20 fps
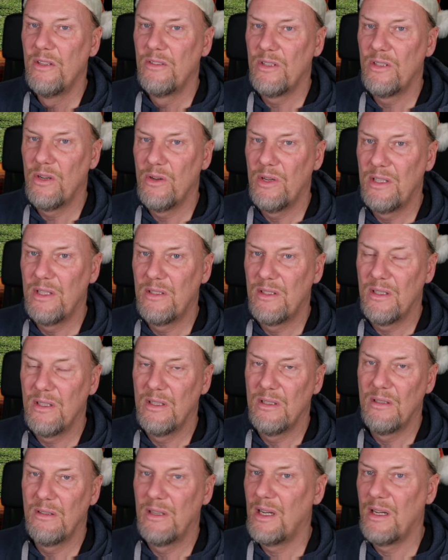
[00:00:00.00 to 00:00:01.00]
So it's
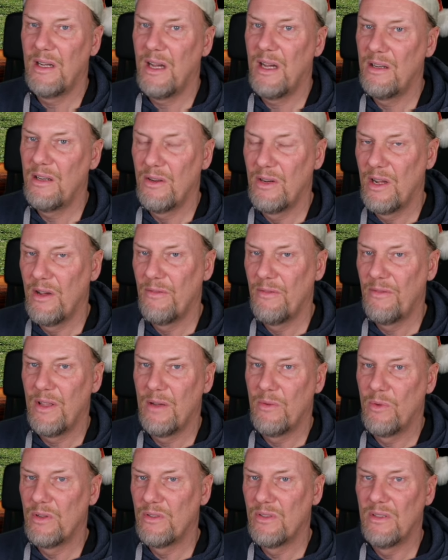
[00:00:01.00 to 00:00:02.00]
I don't know if
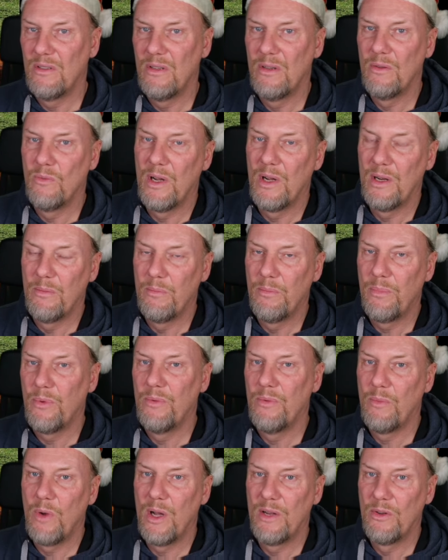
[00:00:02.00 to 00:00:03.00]
there was a
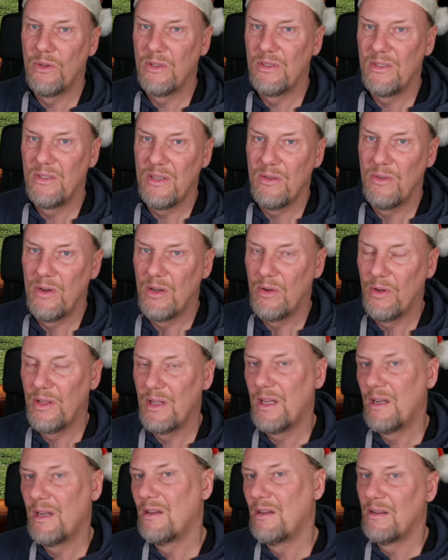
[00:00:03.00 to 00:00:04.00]
1.0
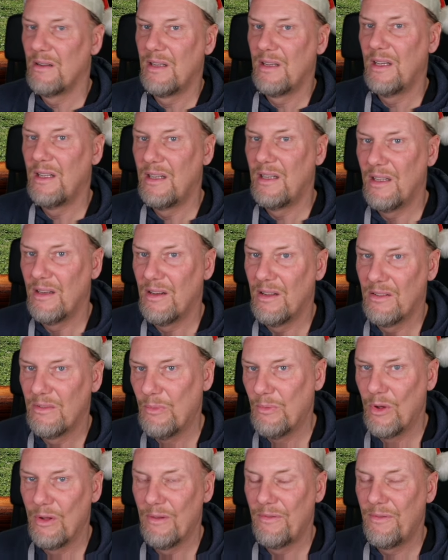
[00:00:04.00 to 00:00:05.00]
and then he did a
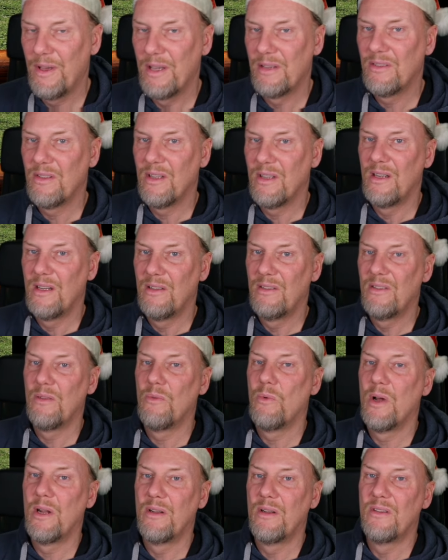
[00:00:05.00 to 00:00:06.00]
small fix and it's
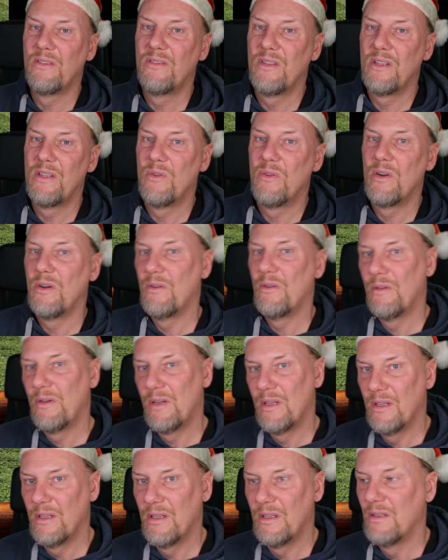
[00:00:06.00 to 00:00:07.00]
a
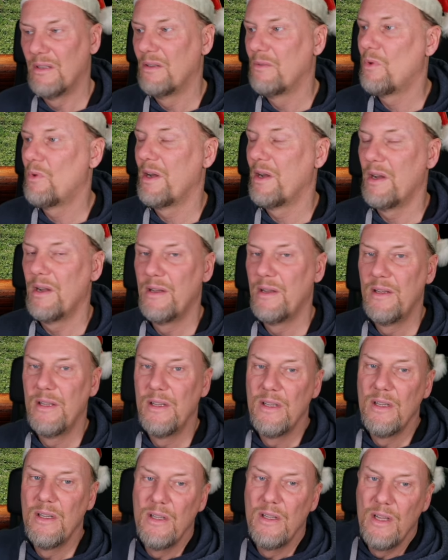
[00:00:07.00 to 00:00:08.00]
101.
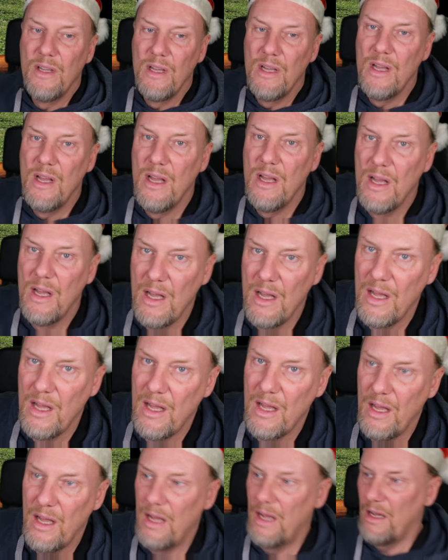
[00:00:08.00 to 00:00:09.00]

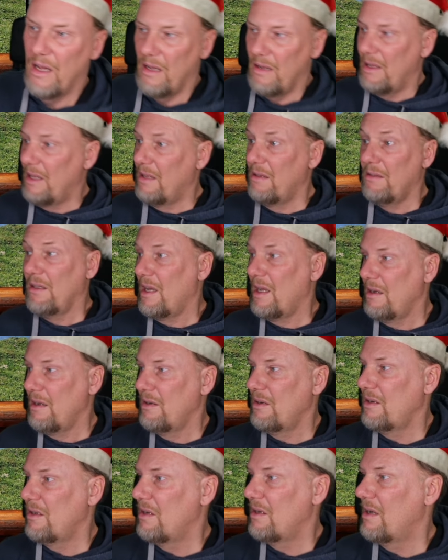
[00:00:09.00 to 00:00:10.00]

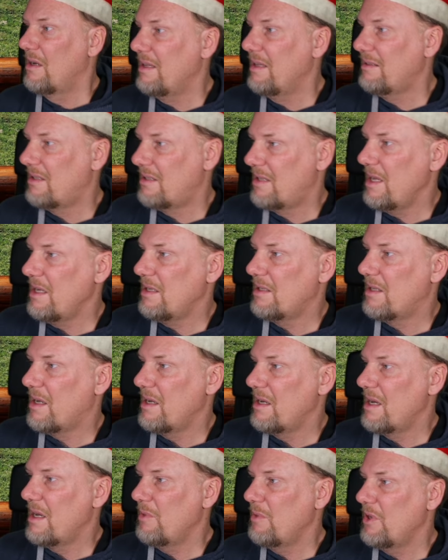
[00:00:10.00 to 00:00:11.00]
And let's take
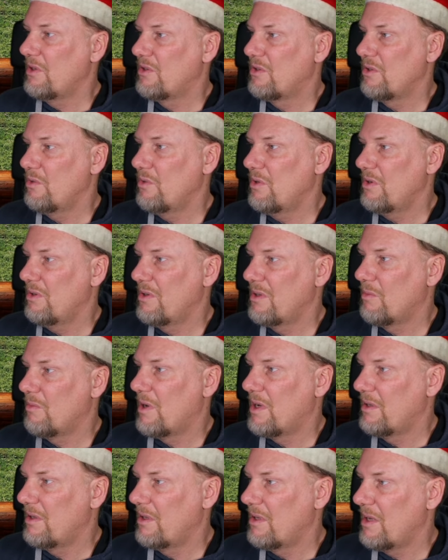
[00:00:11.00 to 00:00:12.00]
Dynamic Duo, the
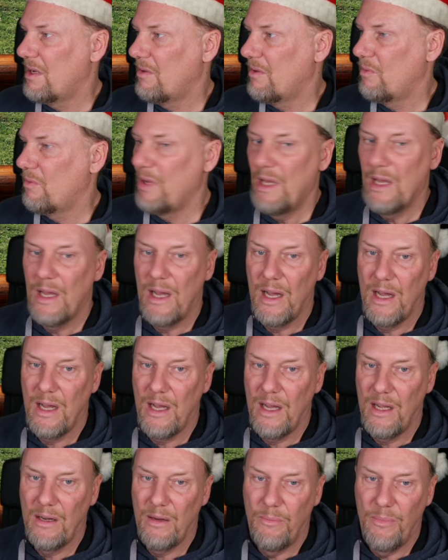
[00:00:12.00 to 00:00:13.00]
one that we
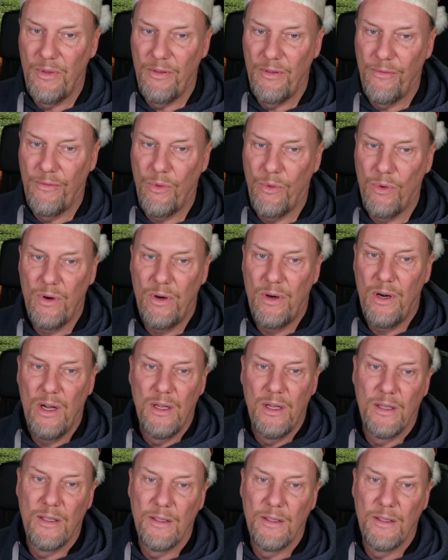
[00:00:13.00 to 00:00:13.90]
had before.